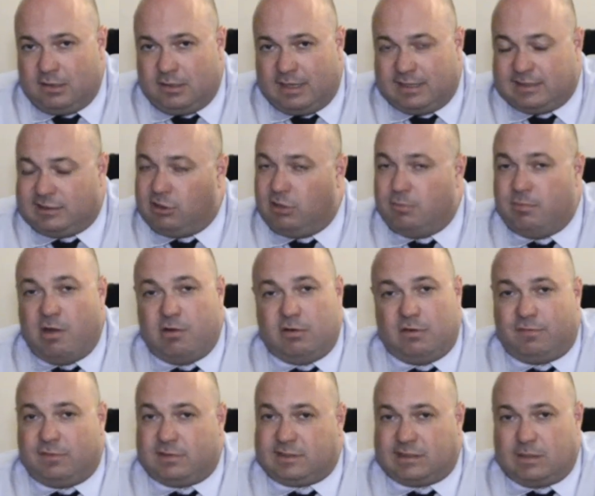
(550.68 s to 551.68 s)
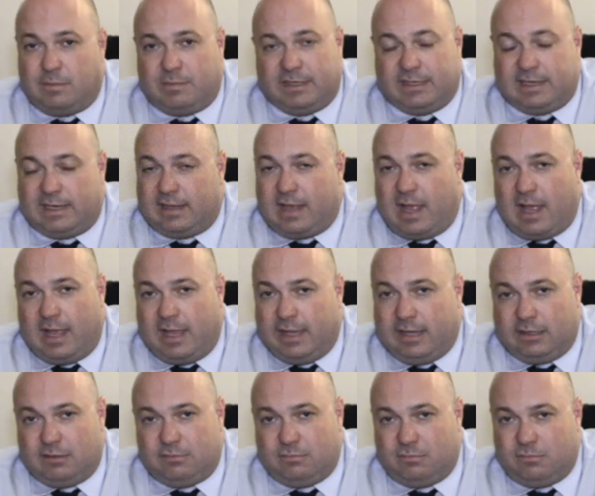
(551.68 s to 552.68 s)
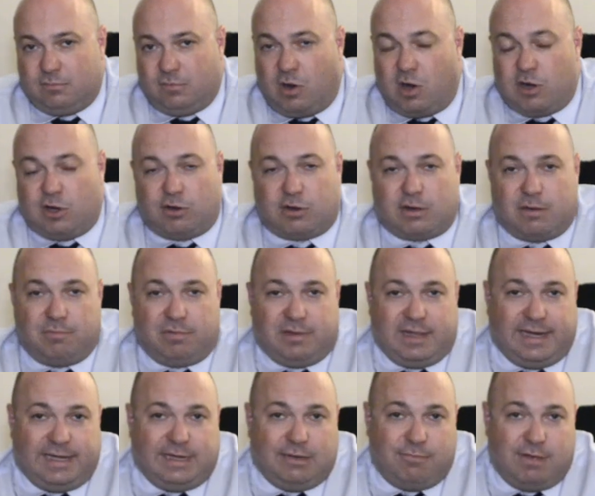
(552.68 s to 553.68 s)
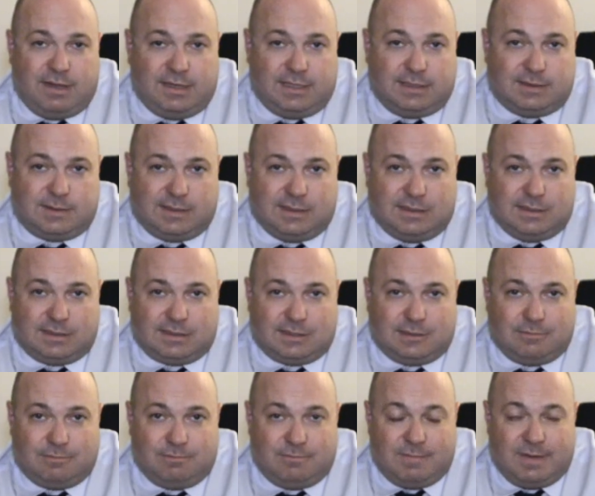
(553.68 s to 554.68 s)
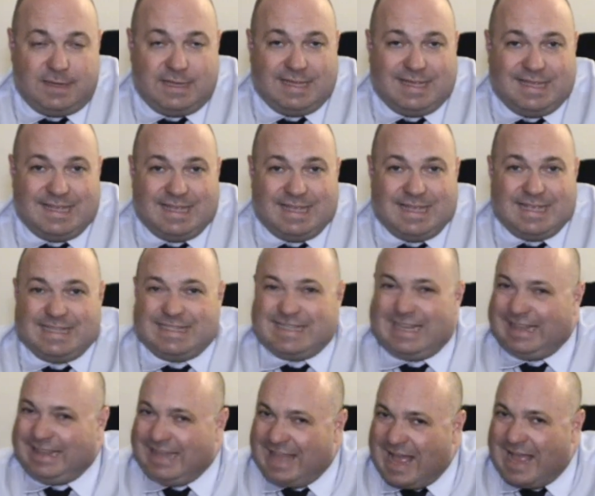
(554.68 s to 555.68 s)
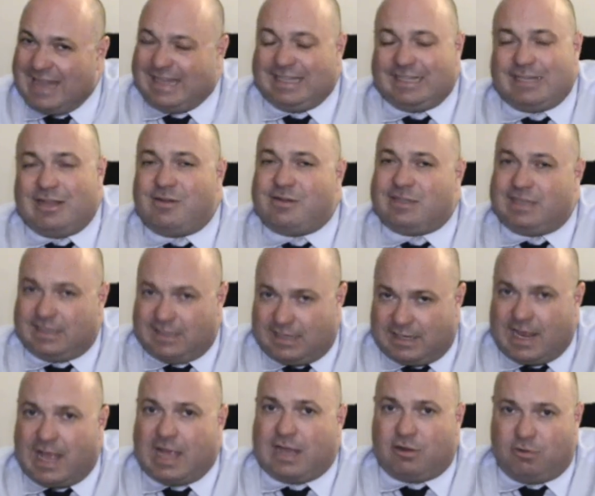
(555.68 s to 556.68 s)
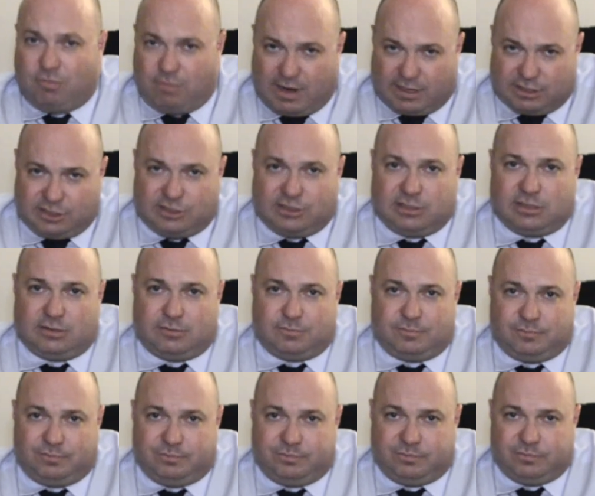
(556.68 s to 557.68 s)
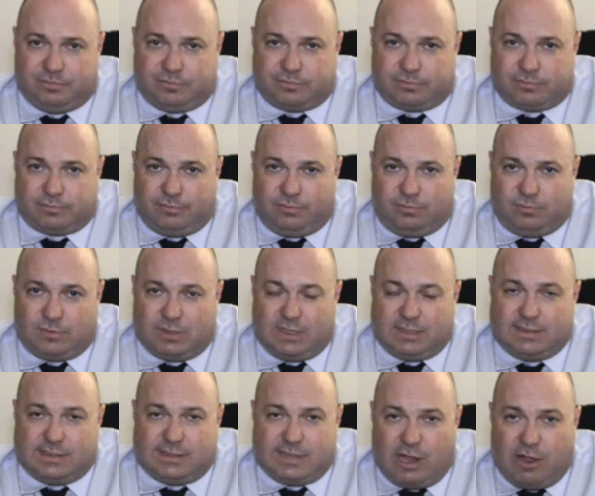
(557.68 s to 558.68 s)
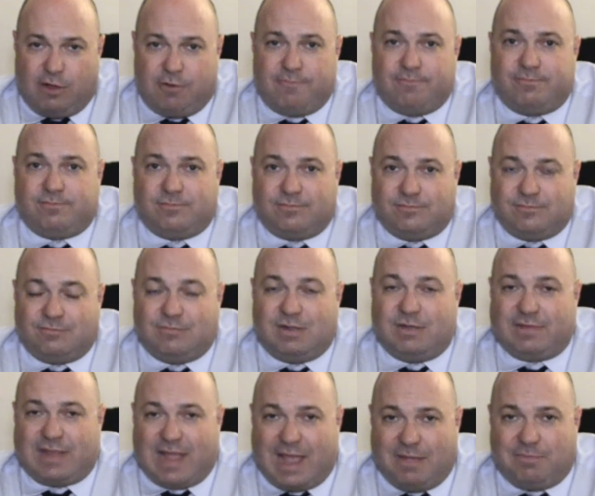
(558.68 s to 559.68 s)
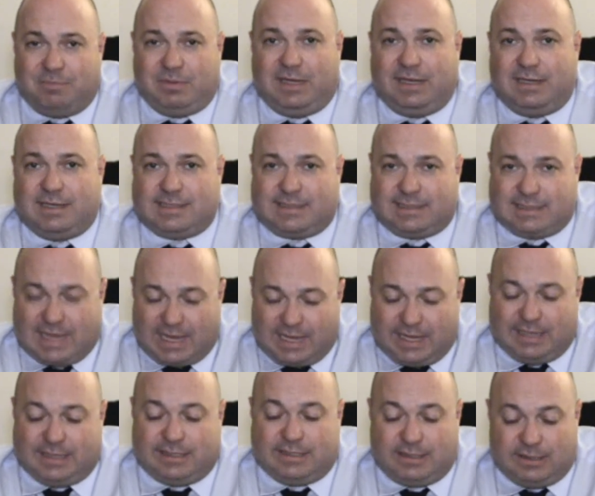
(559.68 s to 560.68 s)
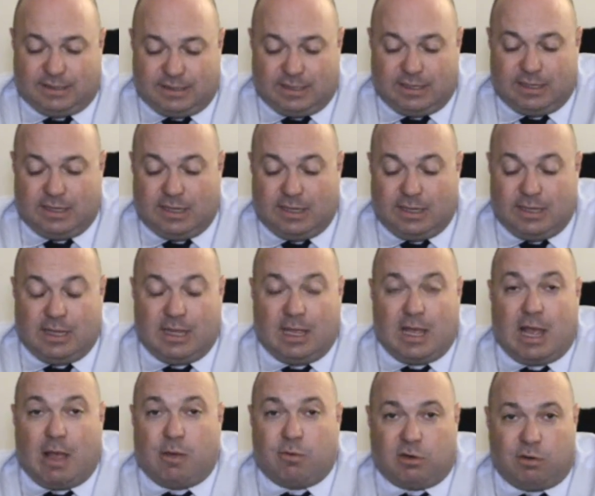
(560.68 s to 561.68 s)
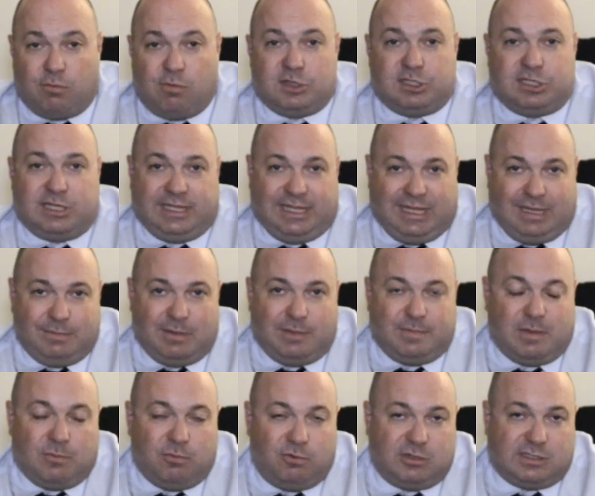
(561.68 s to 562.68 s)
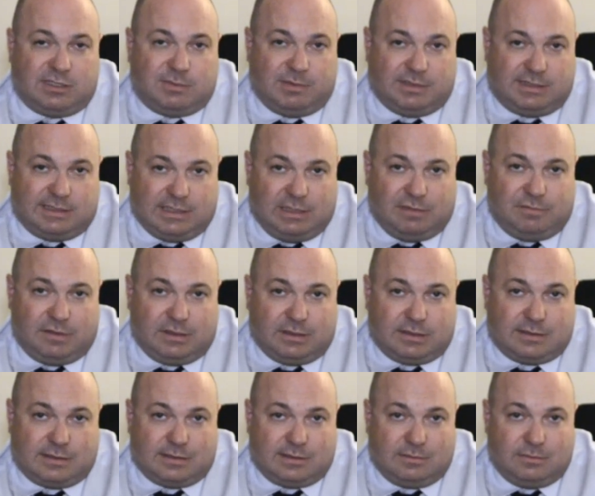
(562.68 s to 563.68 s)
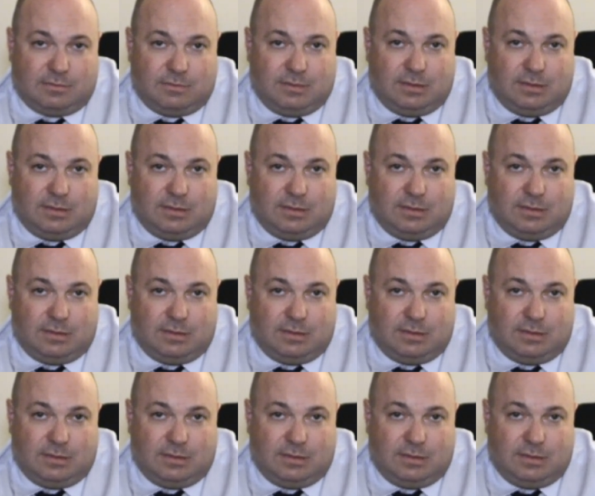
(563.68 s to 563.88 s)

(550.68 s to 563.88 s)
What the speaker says: Is there a motive for somebody to lie? Are there complaining witnesses? It's a lot that goes into that question. So, with that being said, I'm going to want you to email me more specifics.